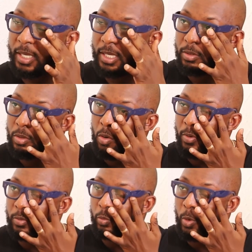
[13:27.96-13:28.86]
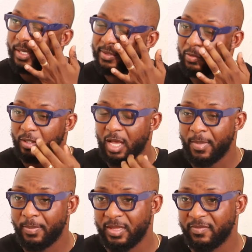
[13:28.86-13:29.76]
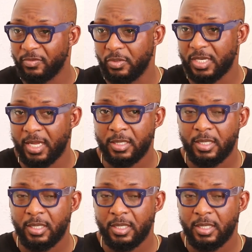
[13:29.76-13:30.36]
it knowing what could come up in the future.